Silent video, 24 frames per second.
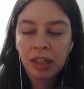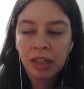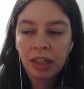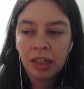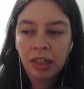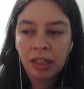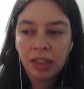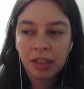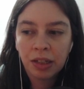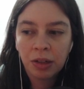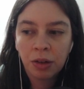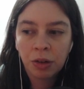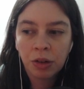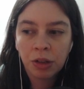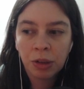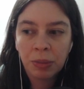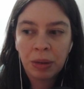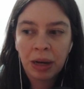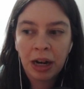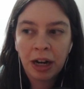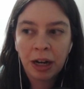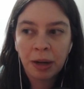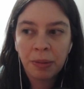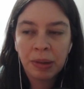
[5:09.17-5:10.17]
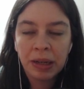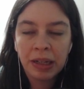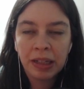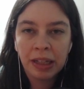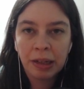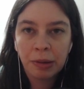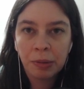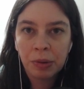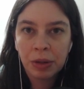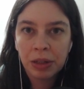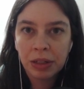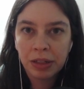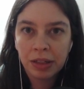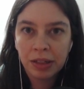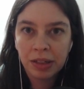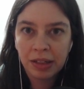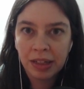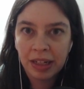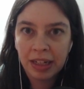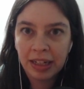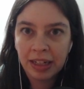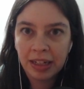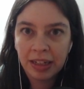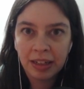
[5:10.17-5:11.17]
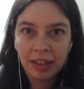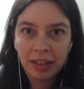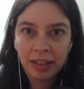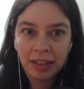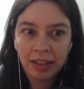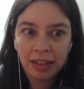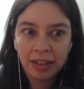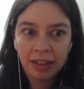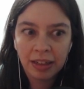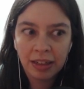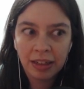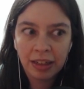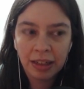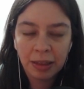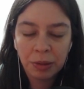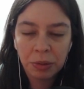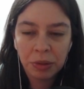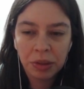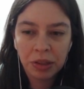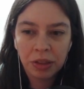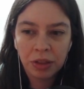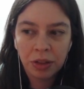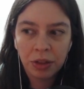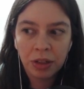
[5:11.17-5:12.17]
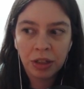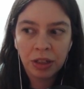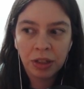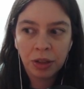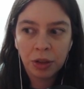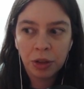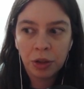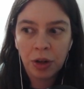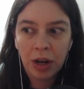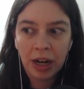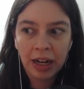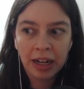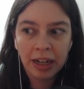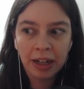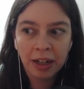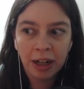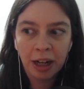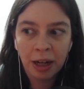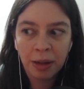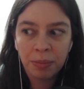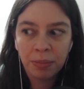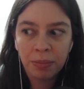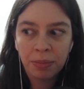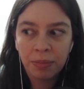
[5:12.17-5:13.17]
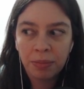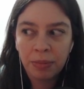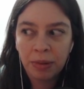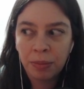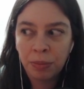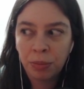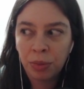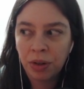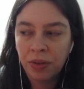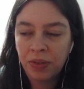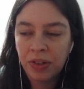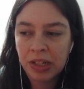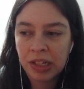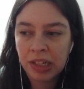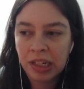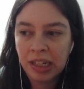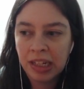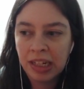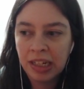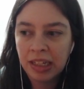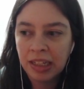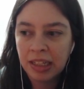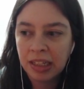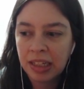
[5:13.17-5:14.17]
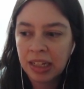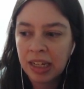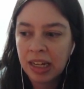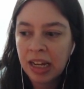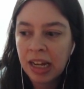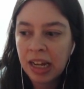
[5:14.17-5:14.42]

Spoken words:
He's an Ultimate Iron Man he was in Dragon Cup in previous leagues.